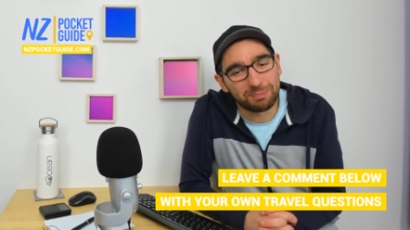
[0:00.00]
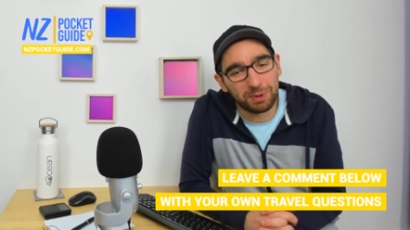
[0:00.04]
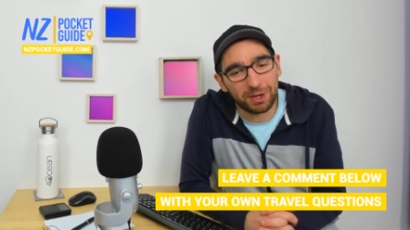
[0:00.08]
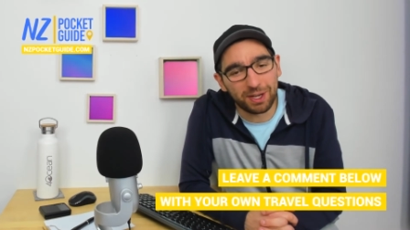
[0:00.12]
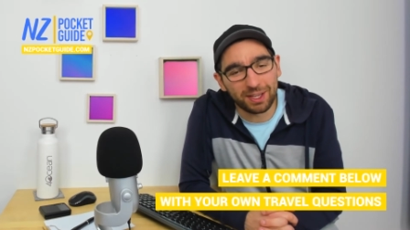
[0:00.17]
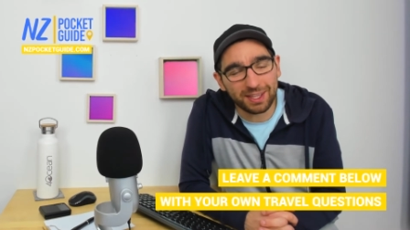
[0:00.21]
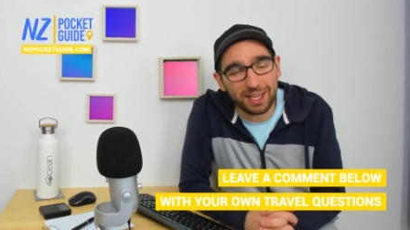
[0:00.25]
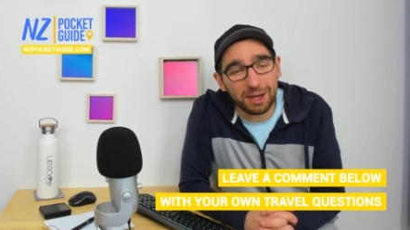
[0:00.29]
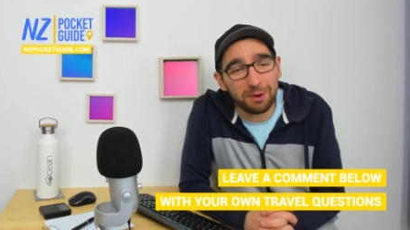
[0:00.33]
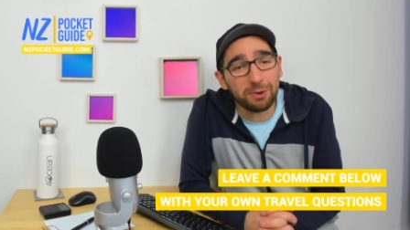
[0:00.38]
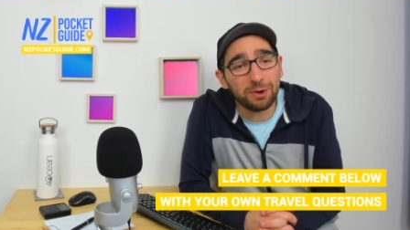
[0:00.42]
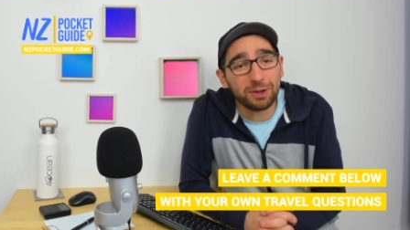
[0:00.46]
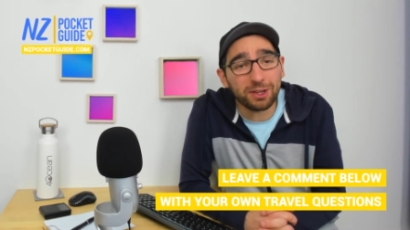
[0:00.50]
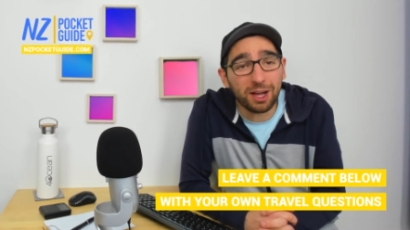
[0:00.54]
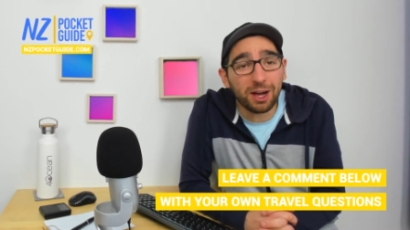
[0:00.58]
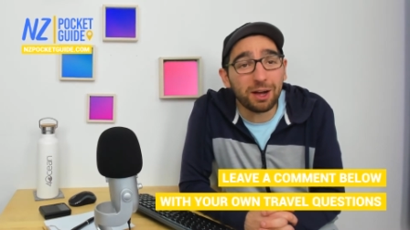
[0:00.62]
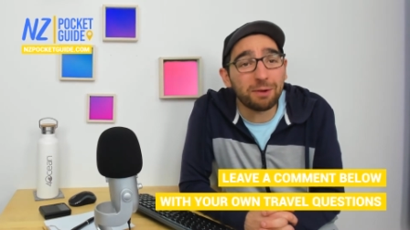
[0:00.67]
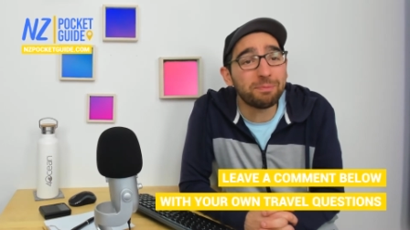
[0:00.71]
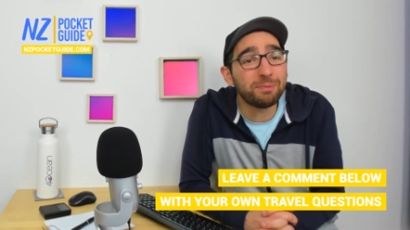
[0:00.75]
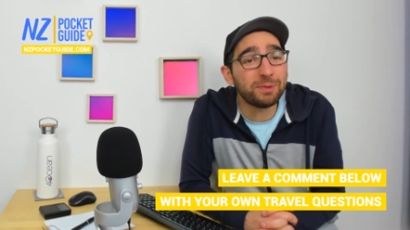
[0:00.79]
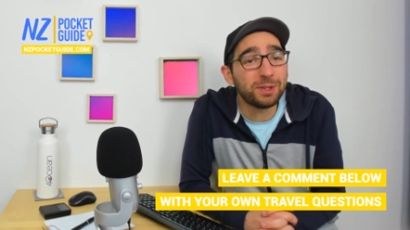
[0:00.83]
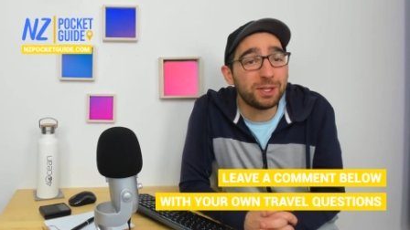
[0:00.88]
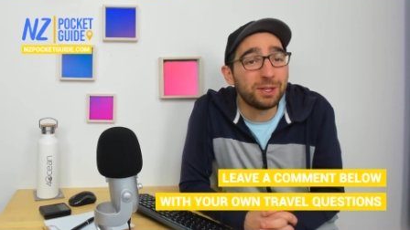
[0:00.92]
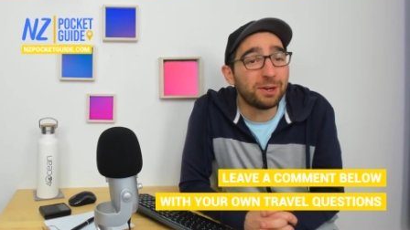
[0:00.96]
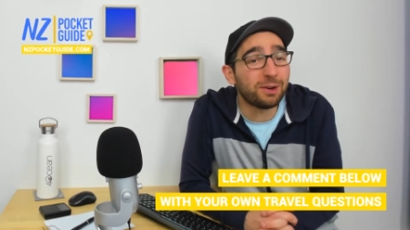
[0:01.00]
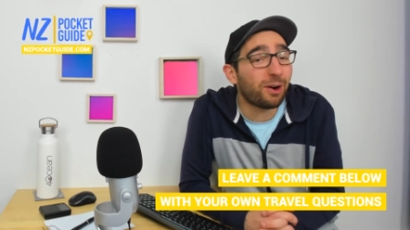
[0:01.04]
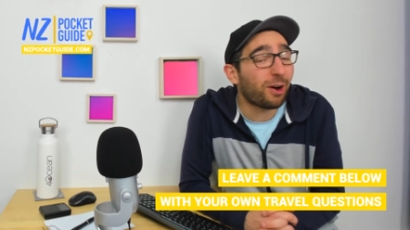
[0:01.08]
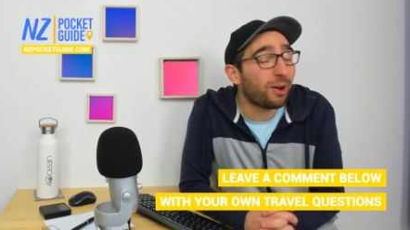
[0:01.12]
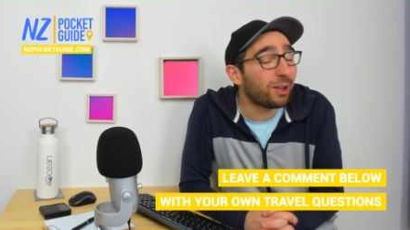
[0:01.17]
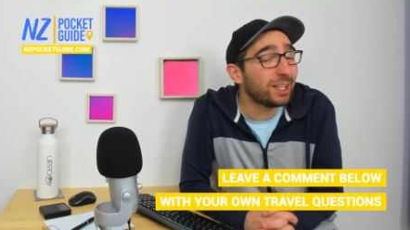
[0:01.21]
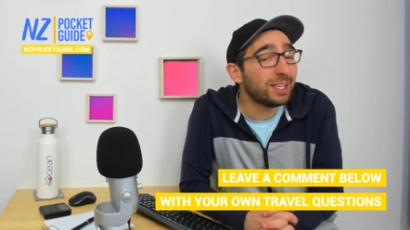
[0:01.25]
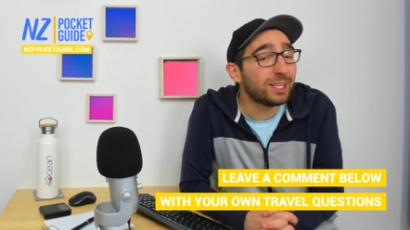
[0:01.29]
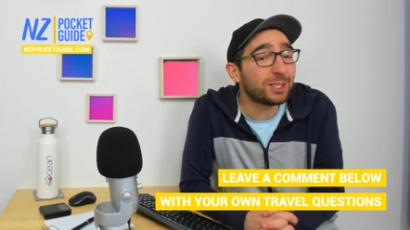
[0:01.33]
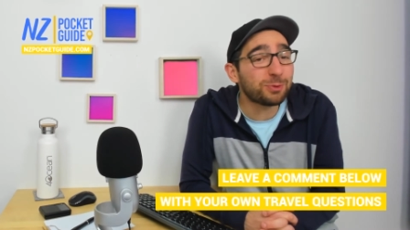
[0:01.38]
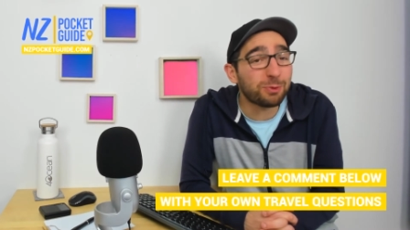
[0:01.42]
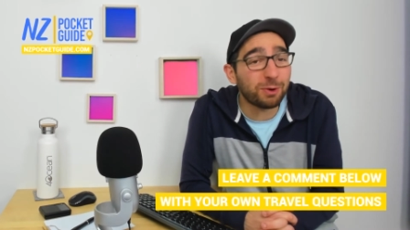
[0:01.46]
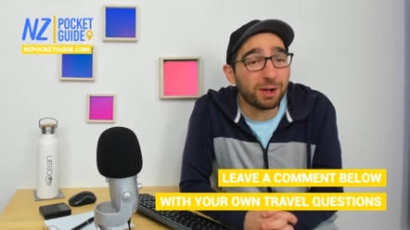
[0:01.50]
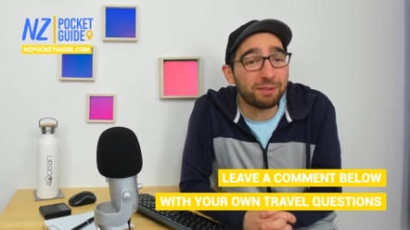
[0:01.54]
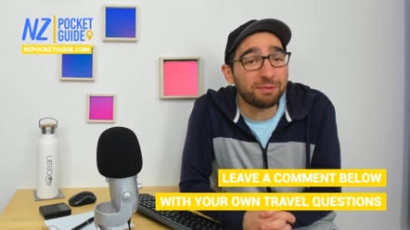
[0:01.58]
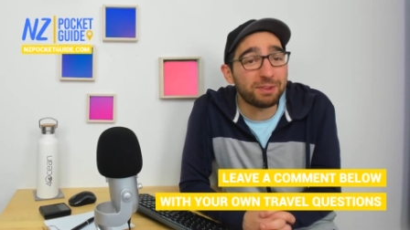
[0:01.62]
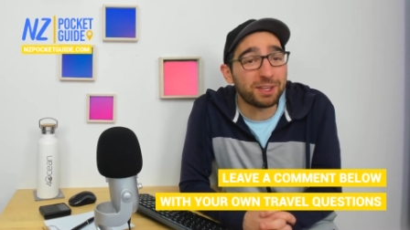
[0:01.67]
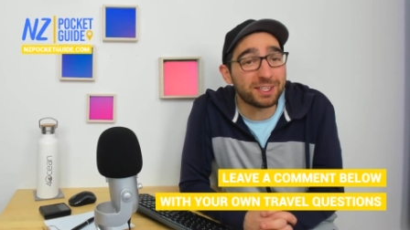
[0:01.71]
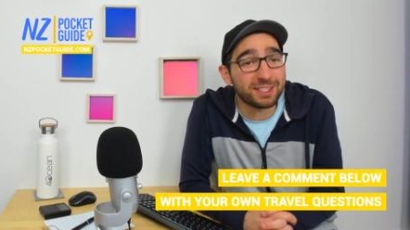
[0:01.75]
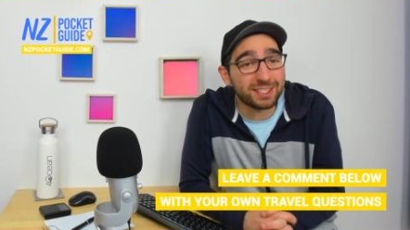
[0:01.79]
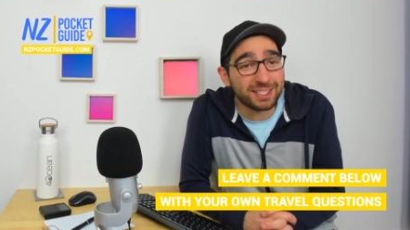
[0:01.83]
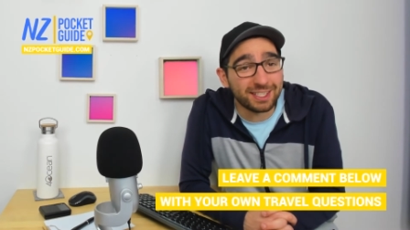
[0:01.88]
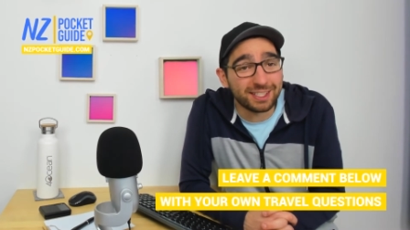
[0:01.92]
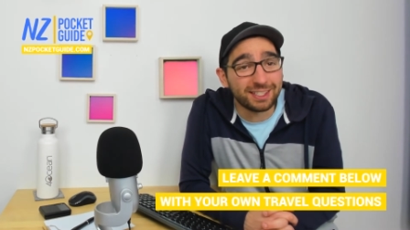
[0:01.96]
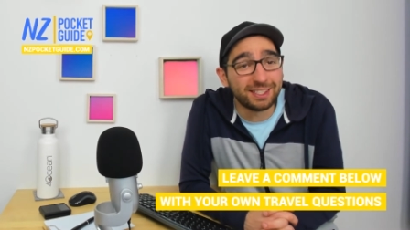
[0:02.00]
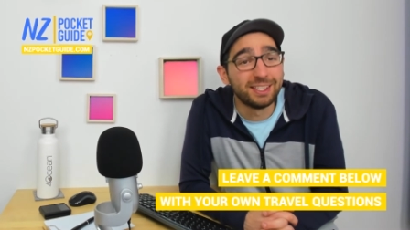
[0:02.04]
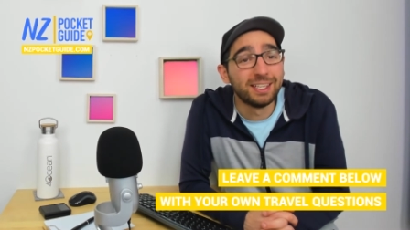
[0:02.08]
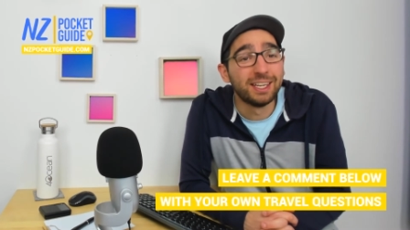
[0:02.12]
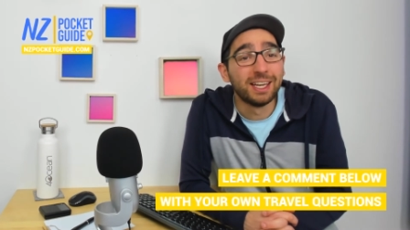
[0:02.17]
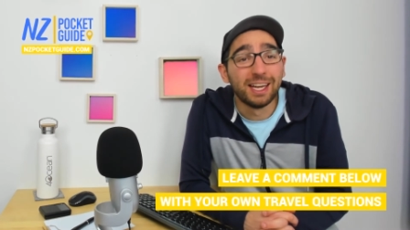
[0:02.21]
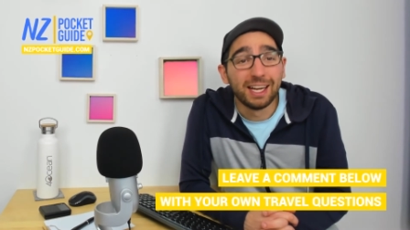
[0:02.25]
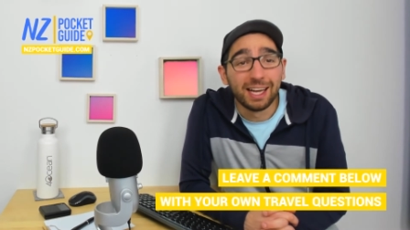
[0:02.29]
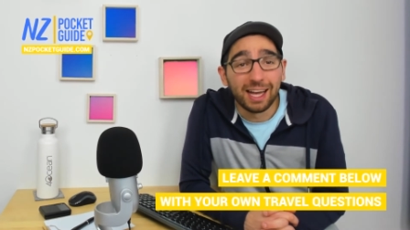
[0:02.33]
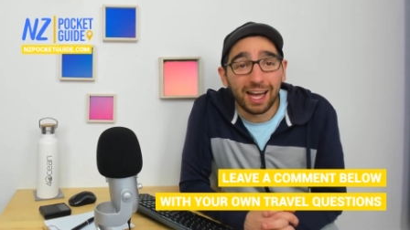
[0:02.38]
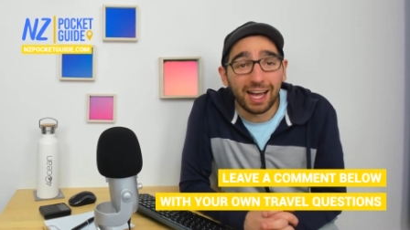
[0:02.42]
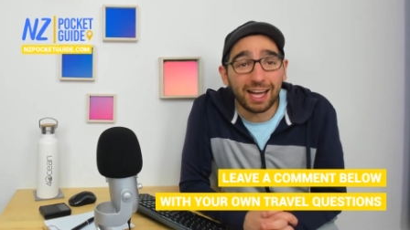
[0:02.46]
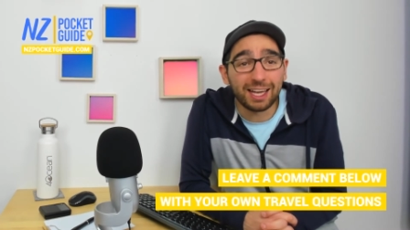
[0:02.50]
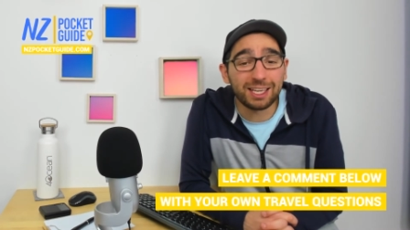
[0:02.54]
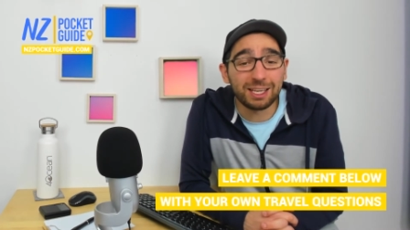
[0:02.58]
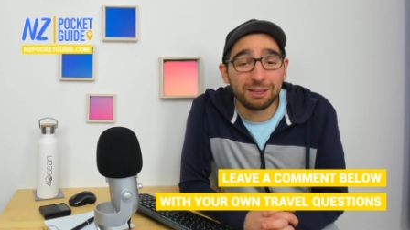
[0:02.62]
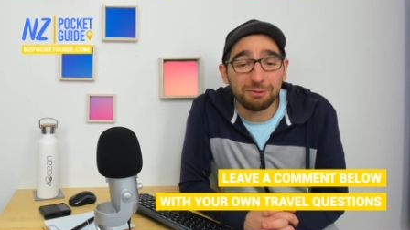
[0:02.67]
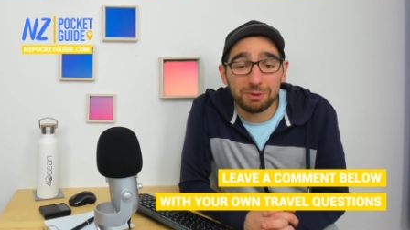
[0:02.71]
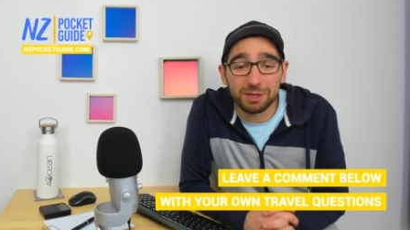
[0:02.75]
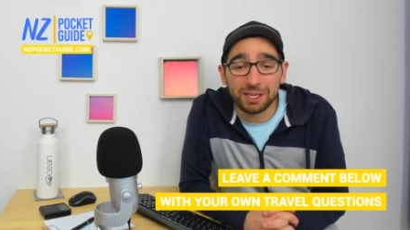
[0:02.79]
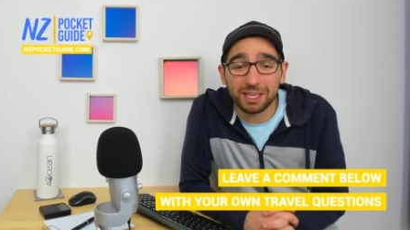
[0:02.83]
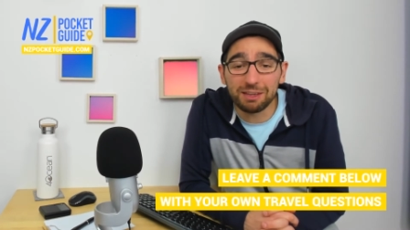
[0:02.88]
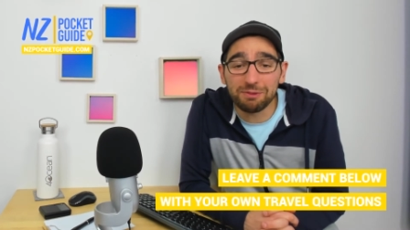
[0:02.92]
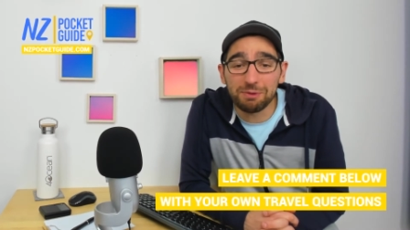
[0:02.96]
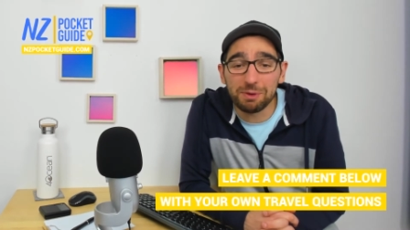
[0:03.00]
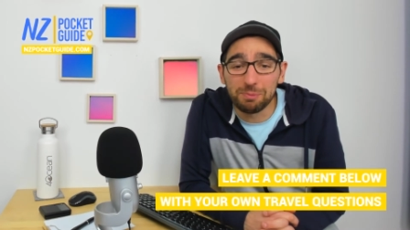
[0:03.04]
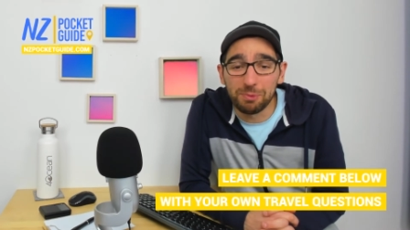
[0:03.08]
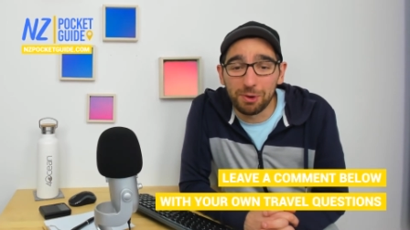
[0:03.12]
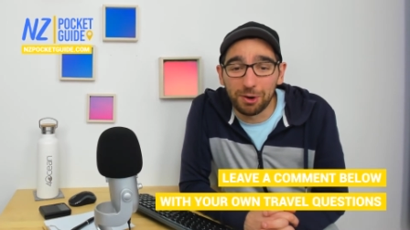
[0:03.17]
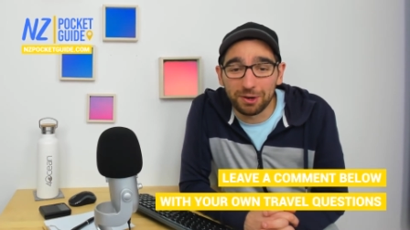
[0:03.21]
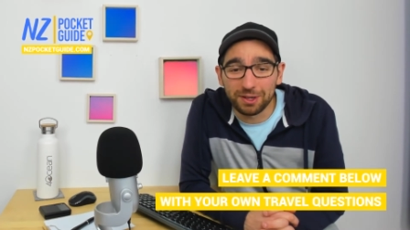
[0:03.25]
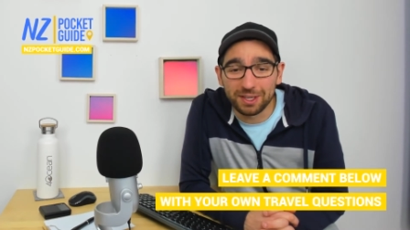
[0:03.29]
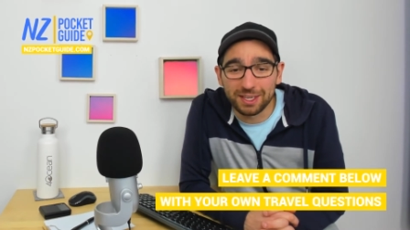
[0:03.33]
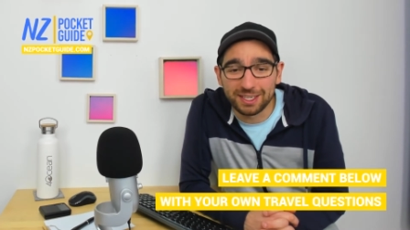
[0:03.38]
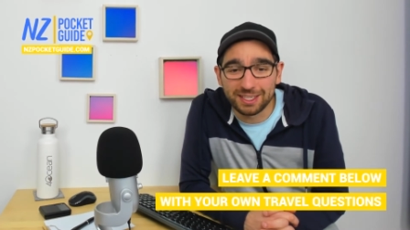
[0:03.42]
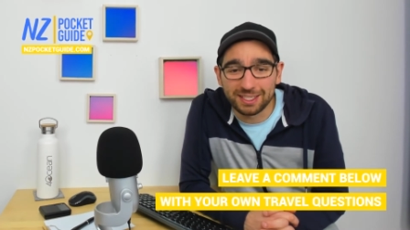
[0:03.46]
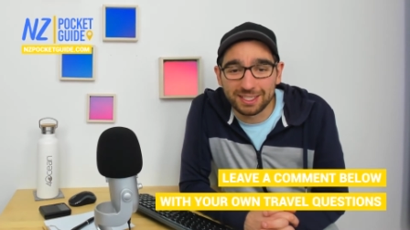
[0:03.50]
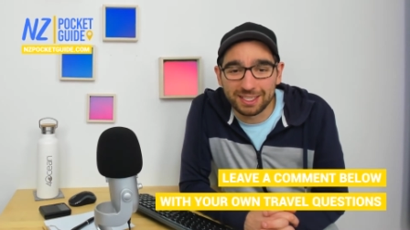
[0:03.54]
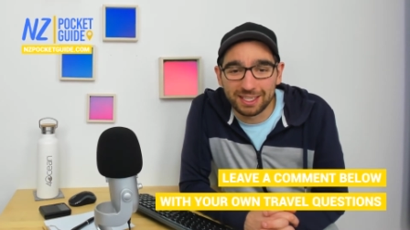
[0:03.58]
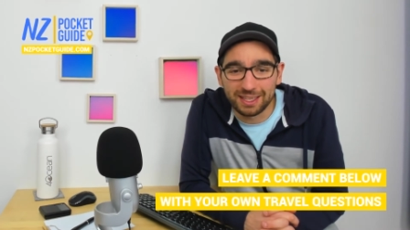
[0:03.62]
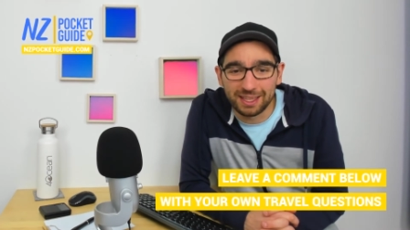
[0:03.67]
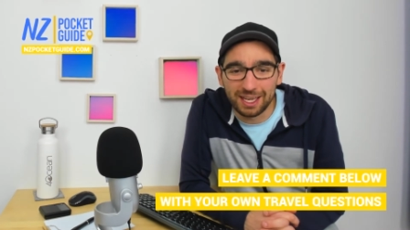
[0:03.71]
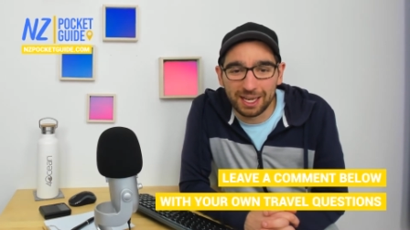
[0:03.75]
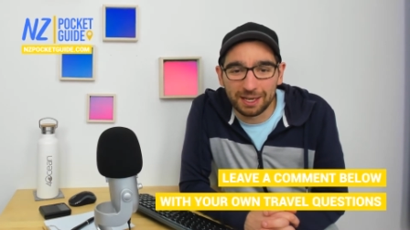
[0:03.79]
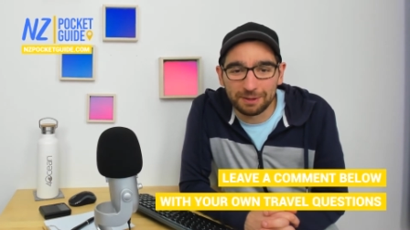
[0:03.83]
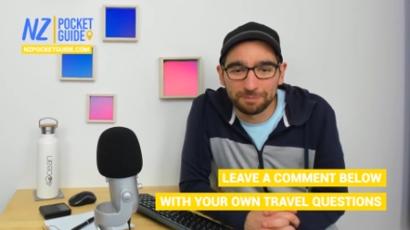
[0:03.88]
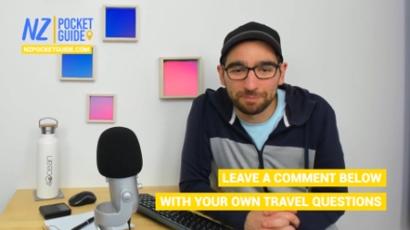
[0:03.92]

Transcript: But that will come, only 12 years in. Give me more years in there.